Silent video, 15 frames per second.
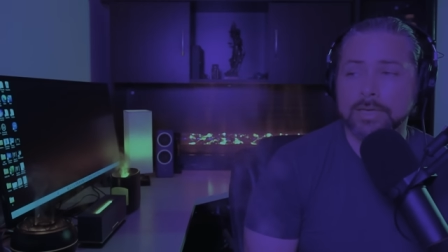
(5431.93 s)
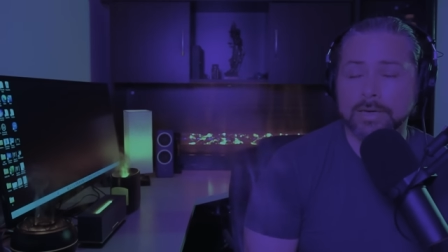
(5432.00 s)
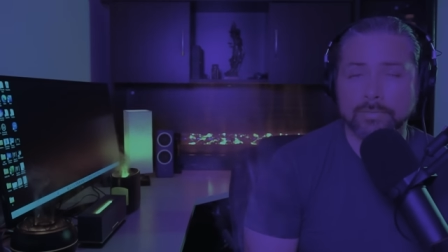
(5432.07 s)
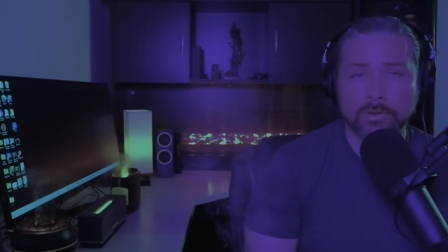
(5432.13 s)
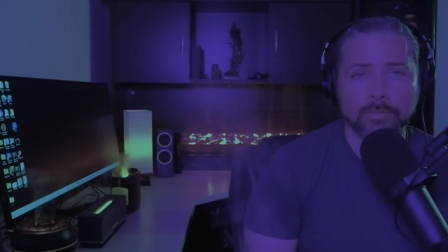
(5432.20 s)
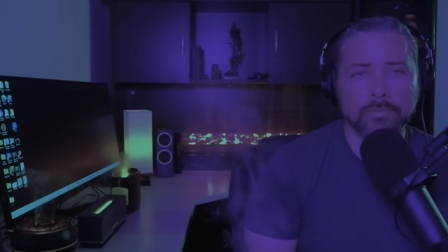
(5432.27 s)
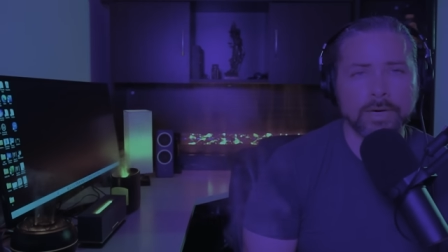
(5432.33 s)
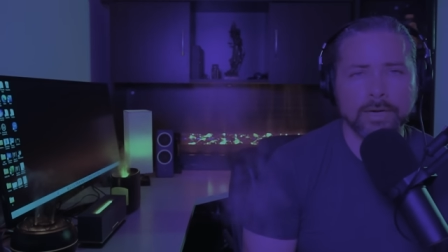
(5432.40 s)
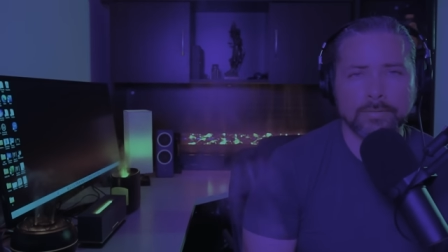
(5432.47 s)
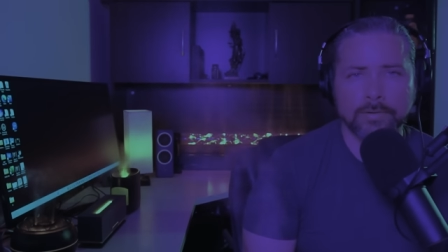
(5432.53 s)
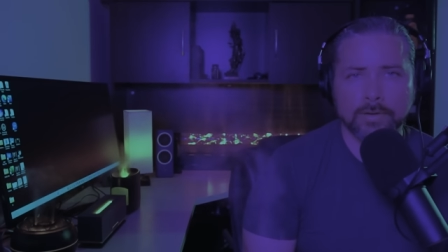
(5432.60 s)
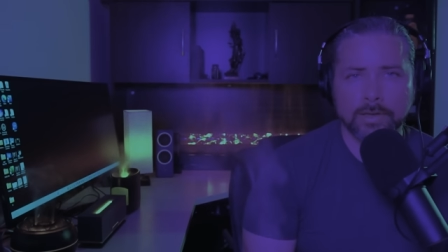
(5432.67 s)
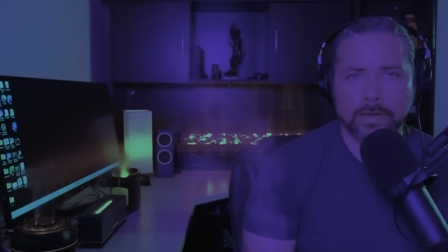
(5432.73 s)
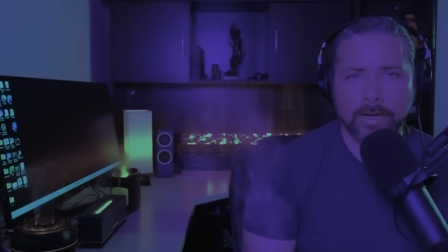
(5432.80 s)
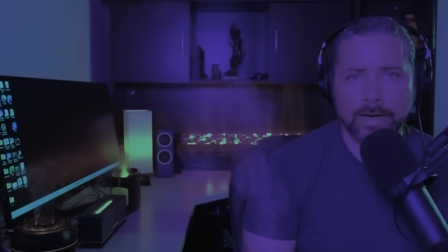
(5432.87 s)
give him the
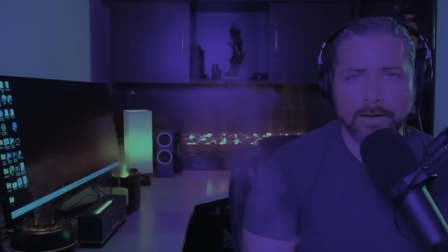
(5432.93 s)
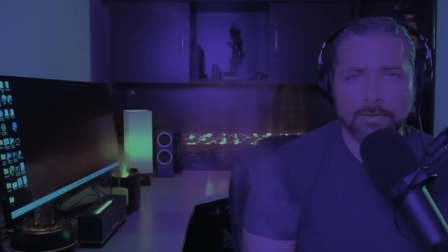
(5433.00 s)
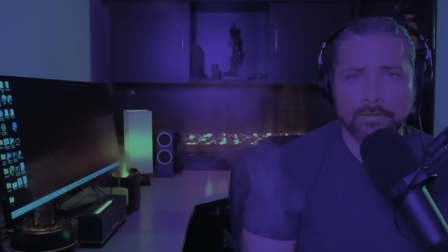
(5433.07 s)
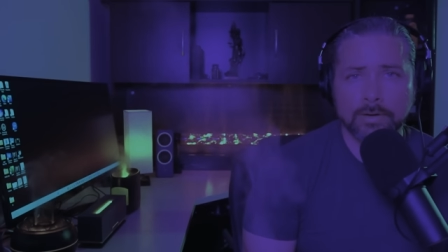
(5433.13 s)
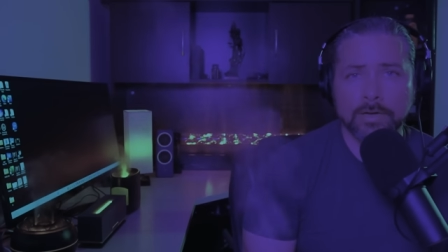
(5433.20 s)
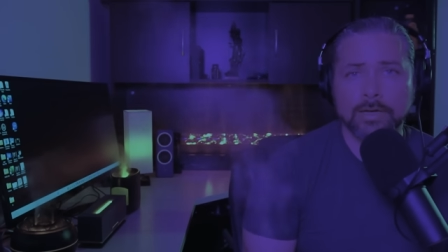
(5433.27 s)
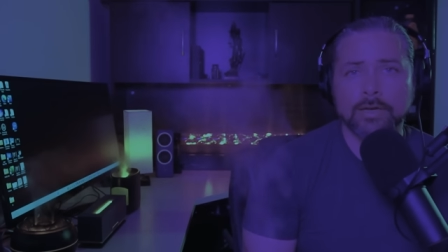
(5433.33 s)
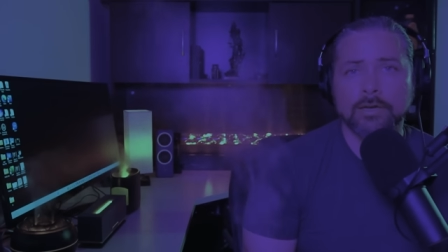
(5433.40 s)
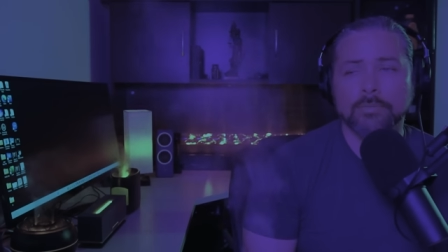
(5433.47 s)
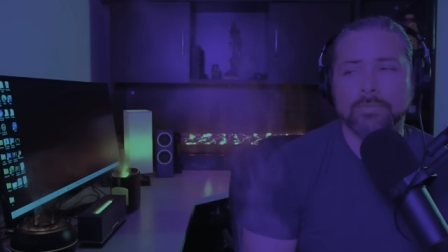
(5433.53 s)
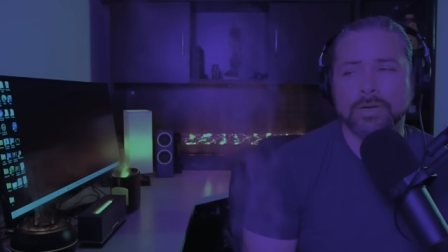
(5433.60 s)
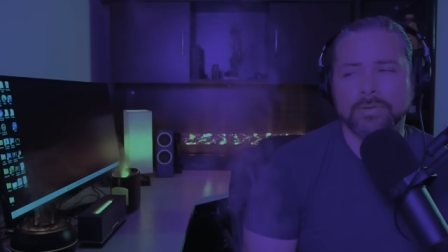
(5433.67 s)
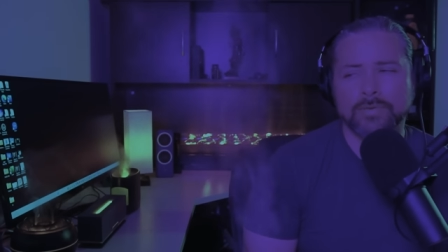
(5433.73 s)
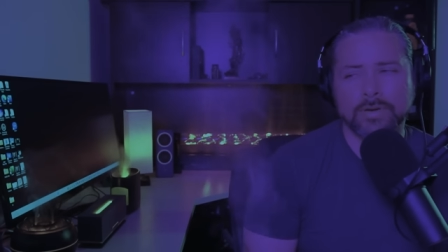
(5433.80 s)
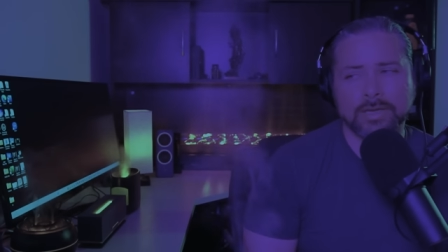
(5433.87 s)
benefit of the doubt
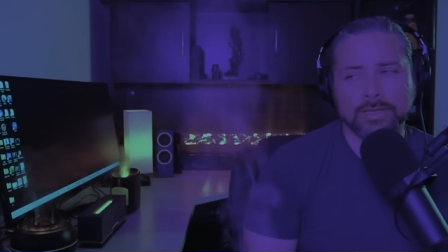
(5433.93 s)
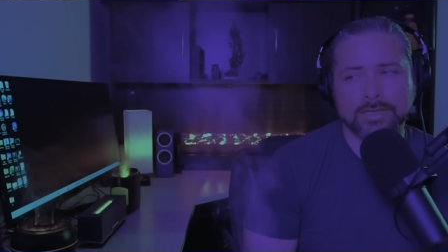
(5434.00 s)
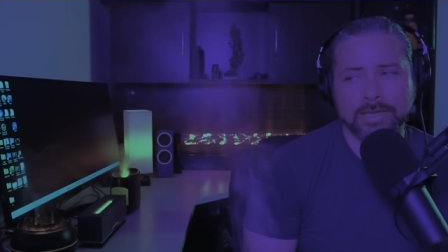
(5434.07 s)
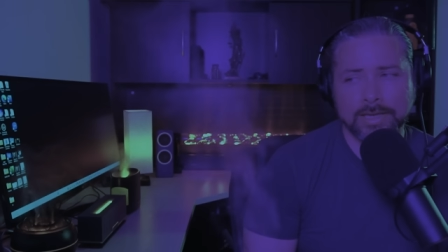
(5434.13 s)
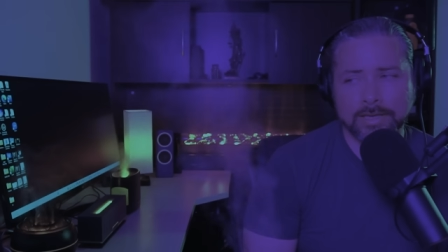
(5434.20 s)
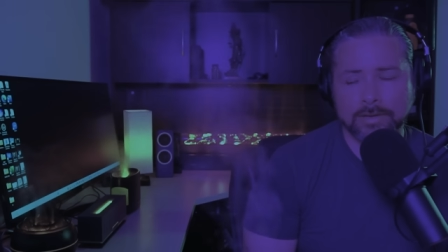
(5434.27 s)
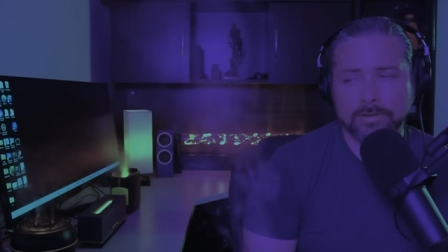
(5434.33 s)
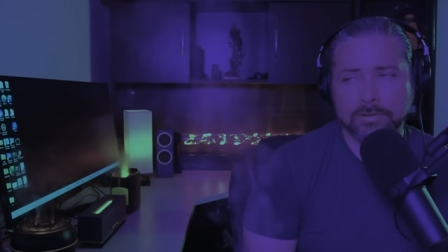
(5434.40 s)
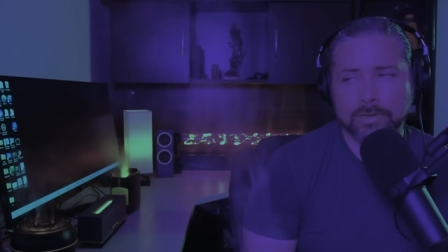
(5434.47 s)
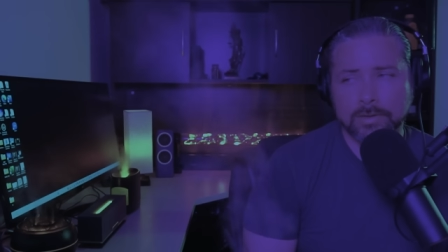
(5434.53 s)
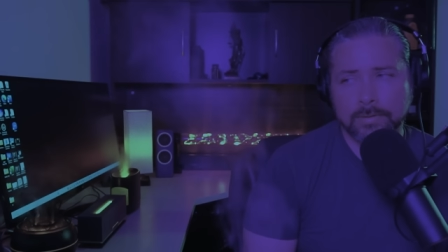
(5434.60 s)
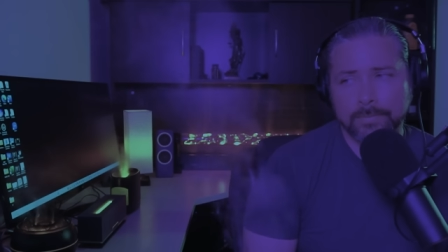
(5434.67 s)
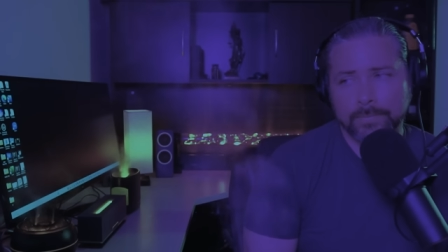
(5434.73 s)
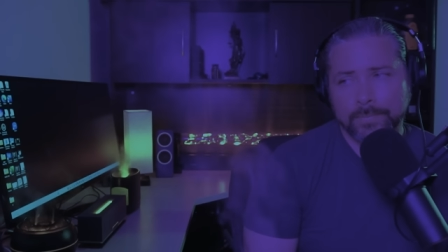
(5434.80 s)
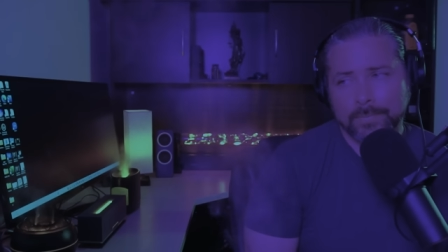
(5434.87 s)
but if it
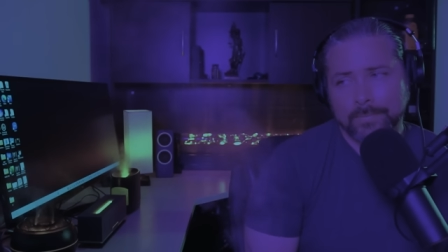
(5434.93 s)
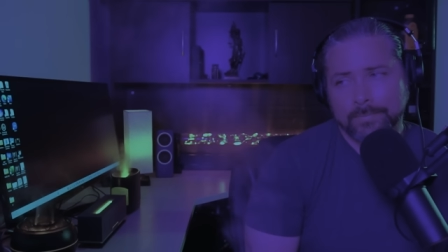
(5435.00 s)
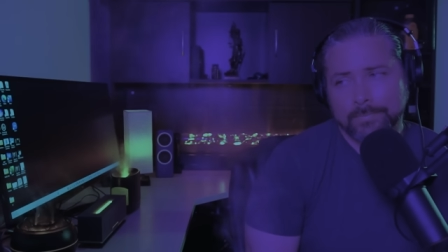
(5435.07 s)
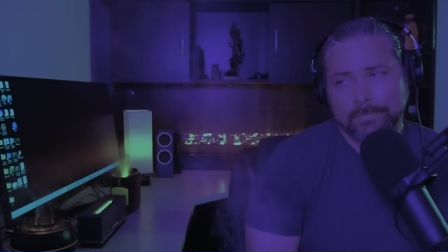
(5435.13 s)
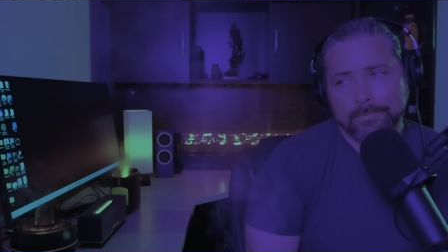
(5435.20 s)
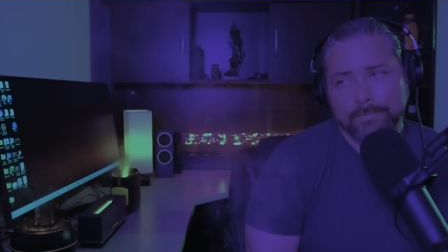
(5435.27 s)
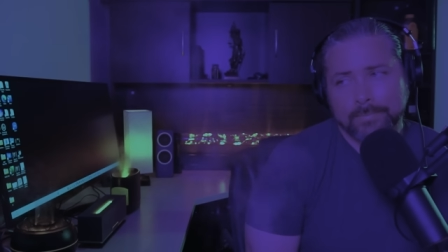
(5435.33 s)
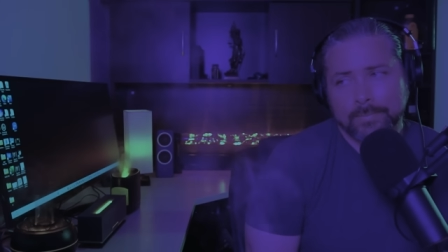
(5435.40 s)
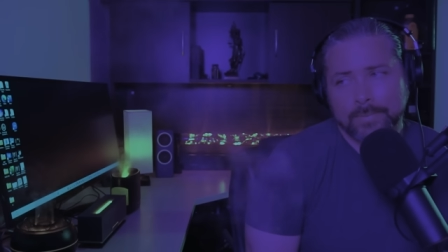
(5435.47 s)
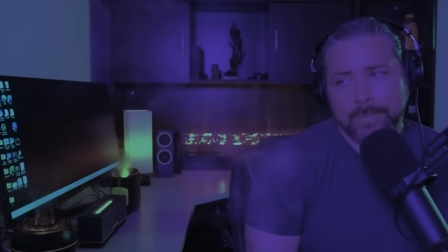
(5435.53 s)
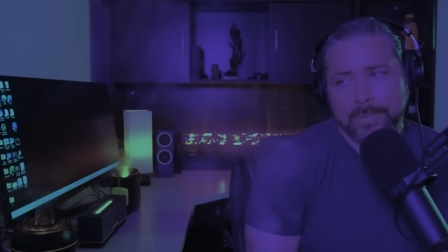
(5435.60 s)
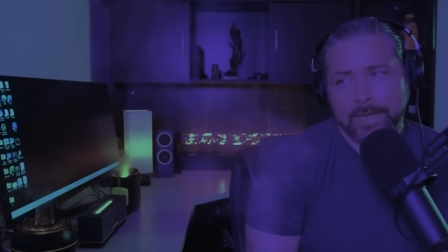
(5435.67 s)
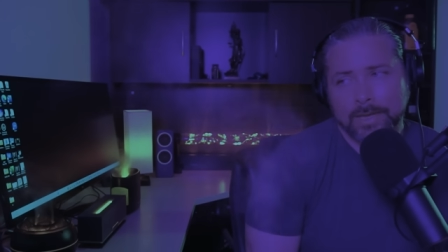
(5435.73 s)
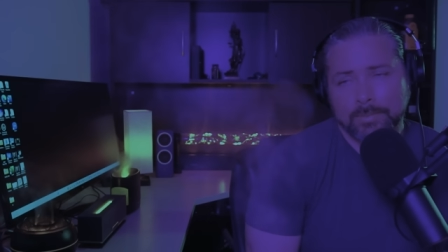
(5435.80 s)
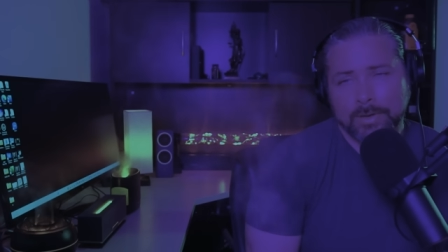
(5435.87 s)
continues,
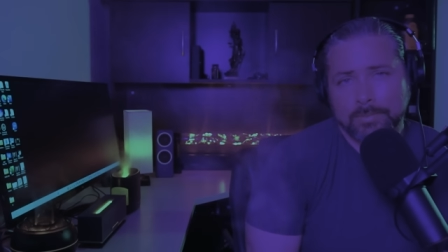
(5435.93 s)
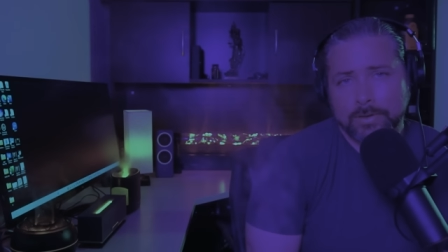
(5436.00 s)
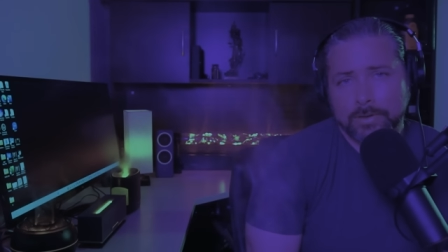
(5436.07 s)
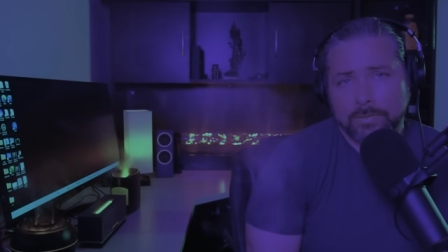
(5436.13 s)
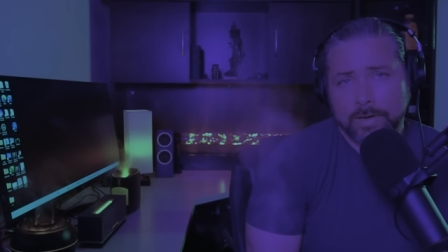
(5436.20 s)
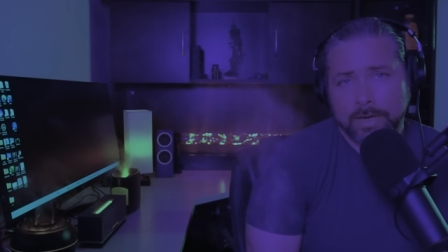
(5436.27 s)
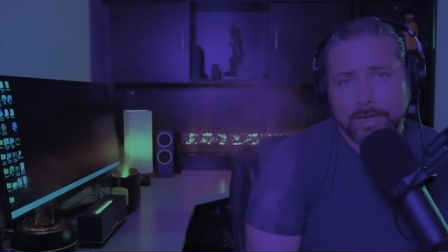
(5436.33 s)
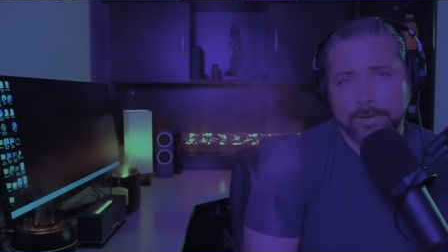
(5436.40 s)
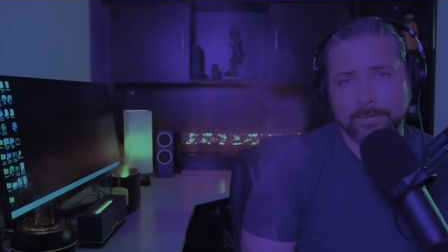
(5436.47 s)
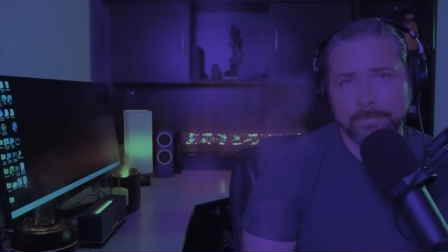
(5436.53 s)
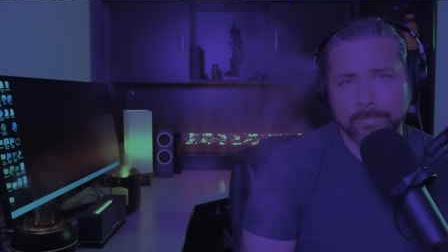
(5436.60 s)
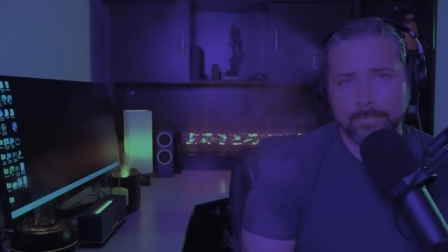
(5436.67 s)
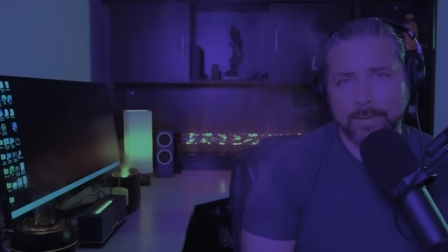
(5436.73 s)
then maybe you're right.